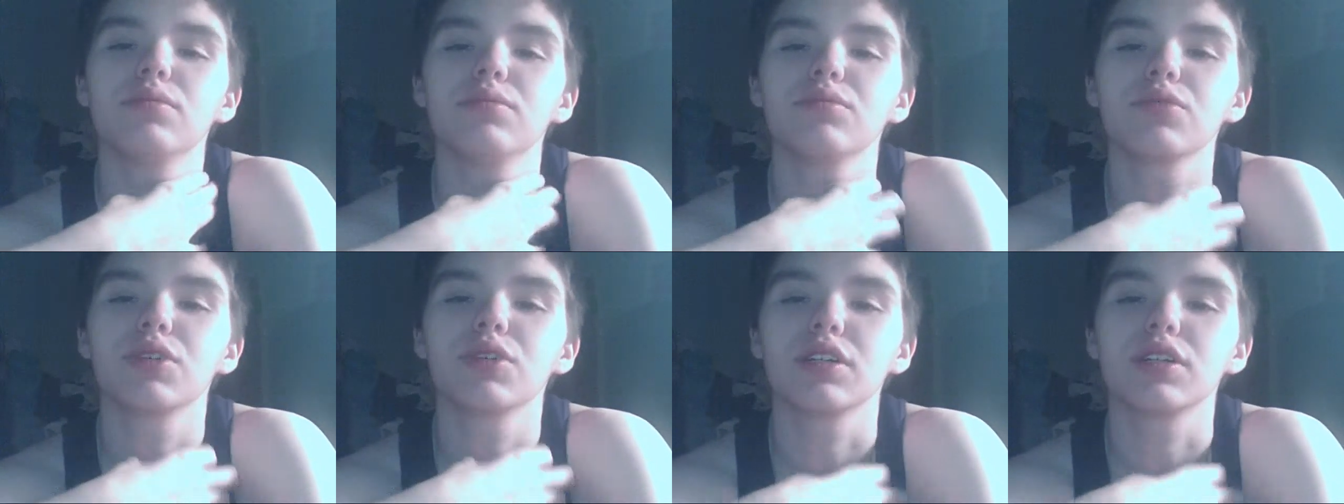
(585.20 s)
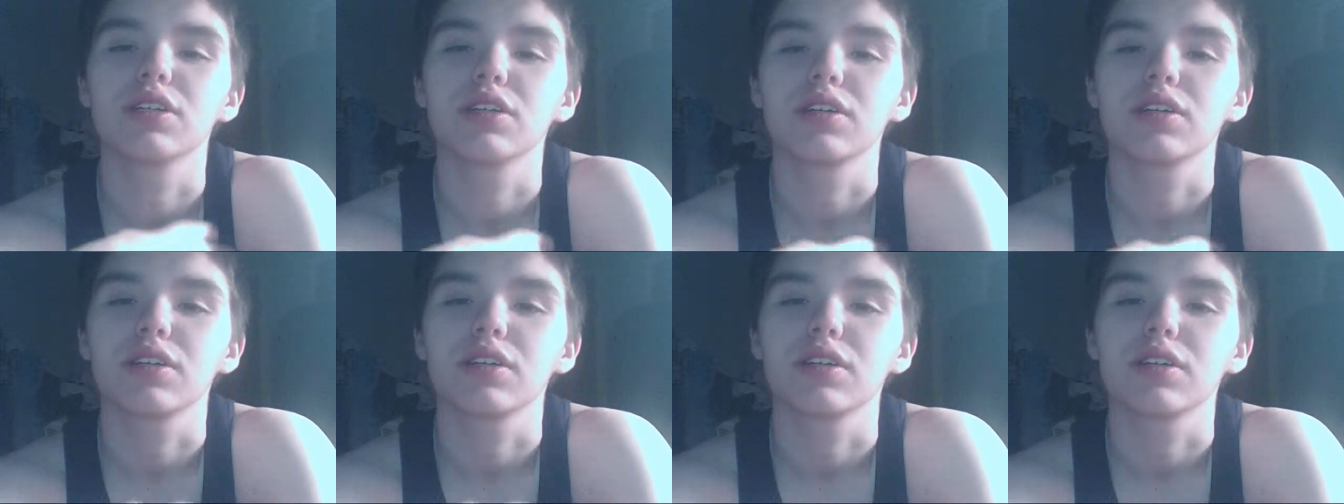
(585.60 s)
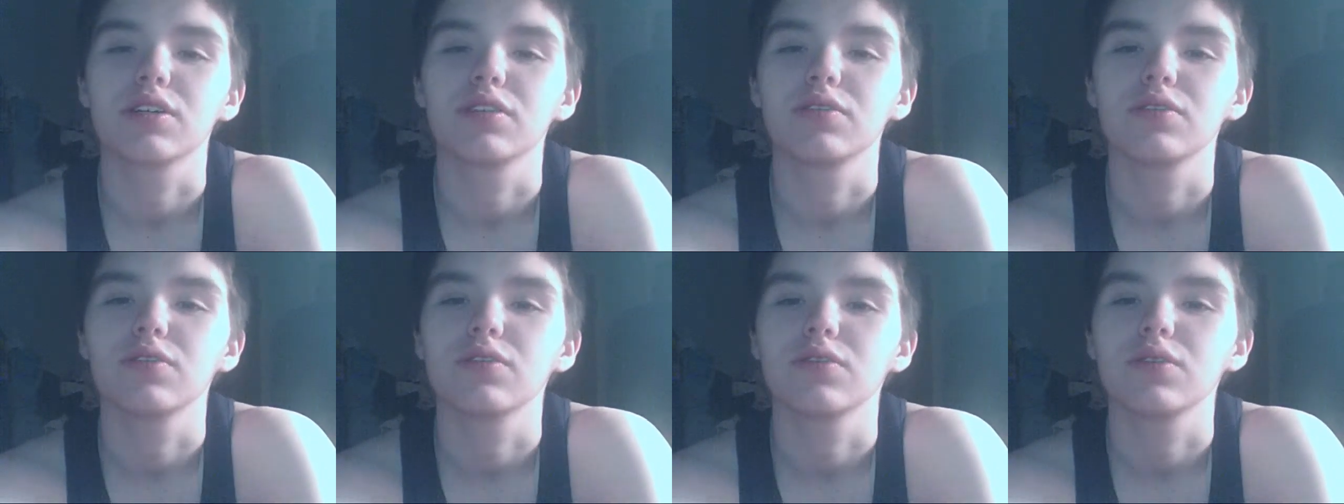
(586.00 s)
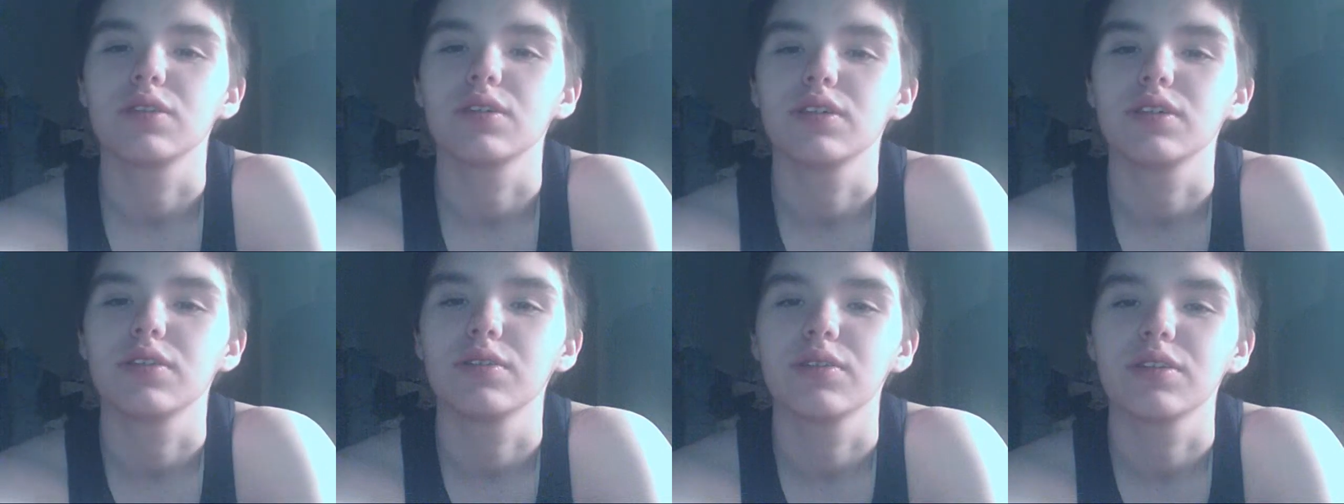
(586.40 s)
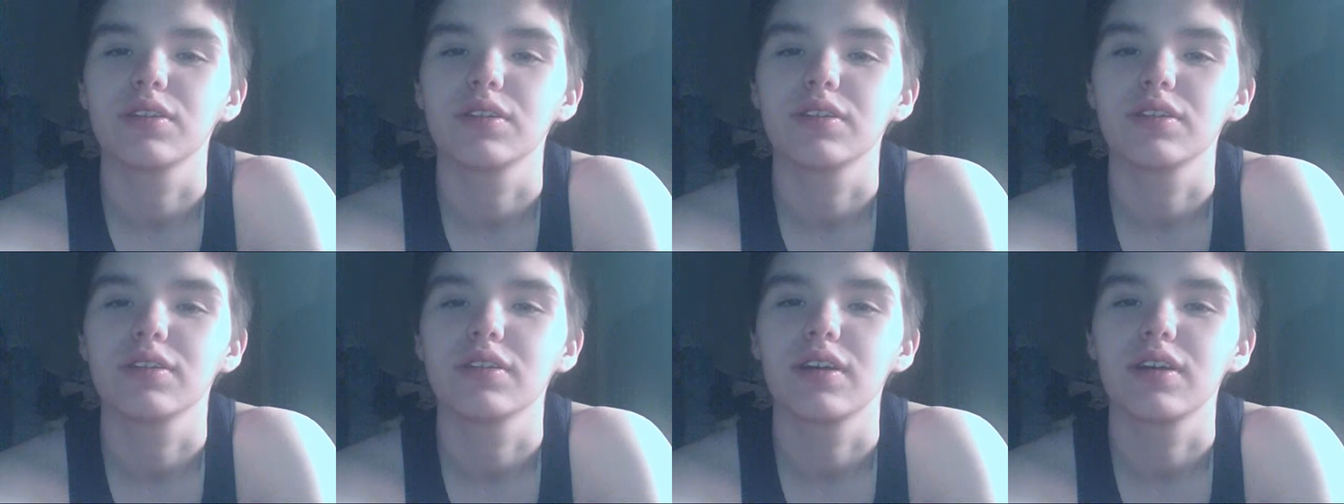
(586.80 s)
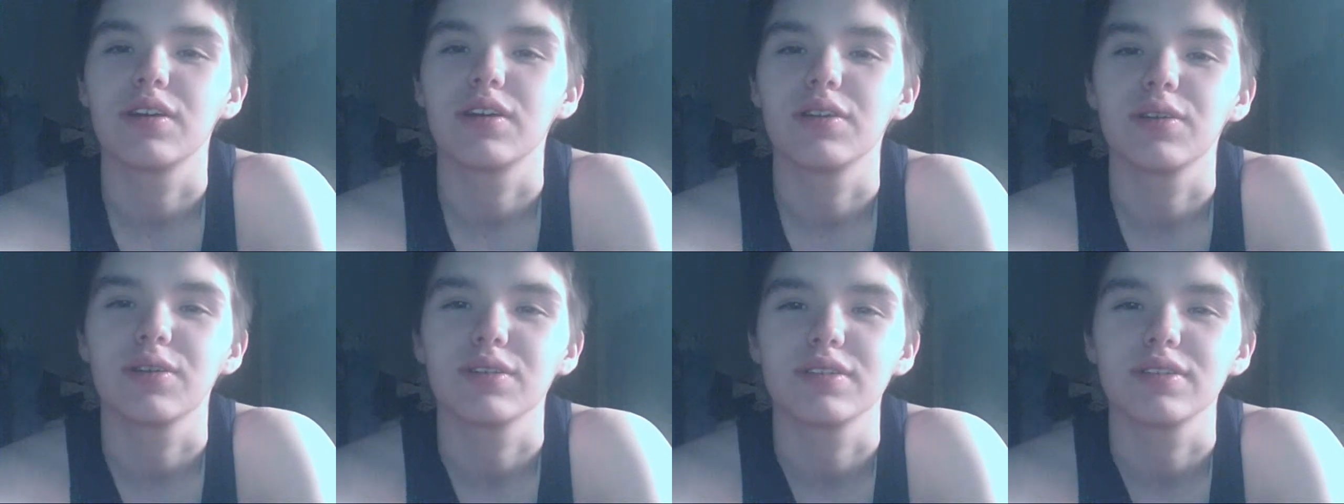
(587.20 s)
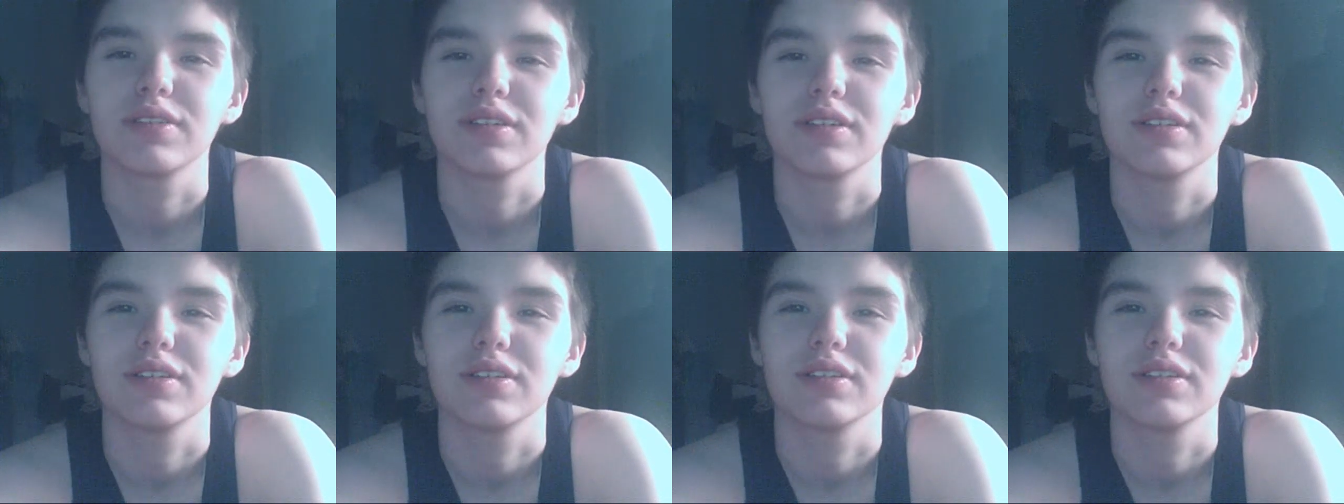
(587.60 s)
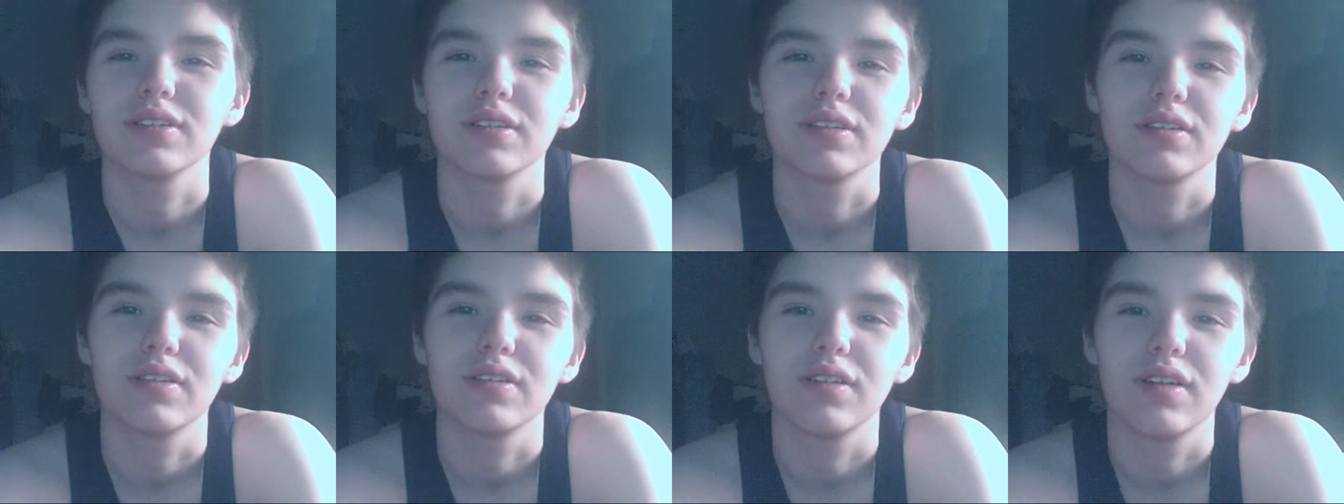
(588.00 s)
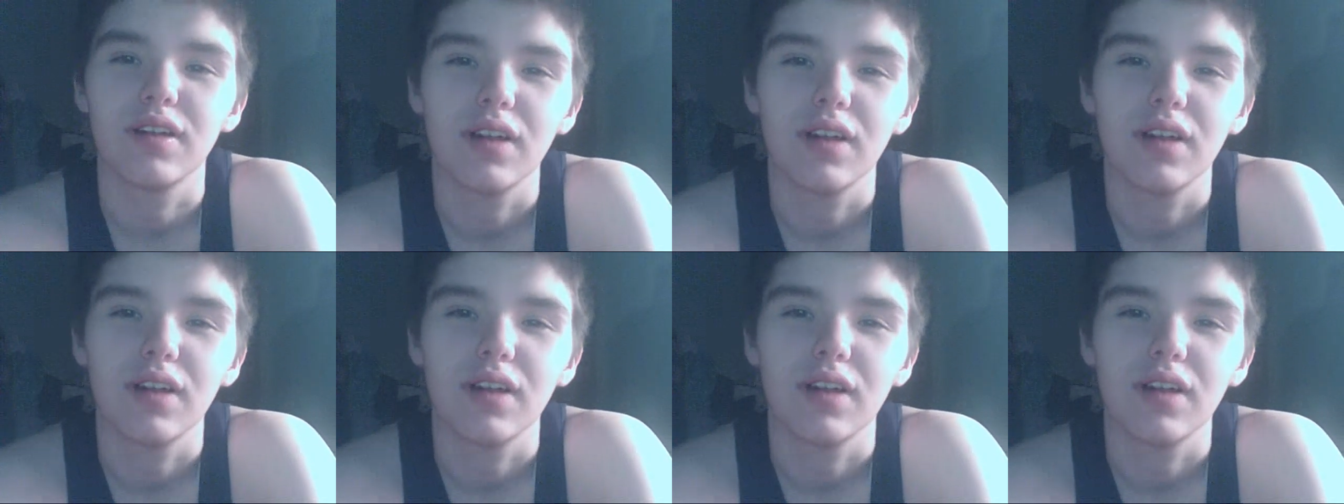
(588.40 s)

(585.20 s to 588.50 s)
Trying to think of how you could send this in.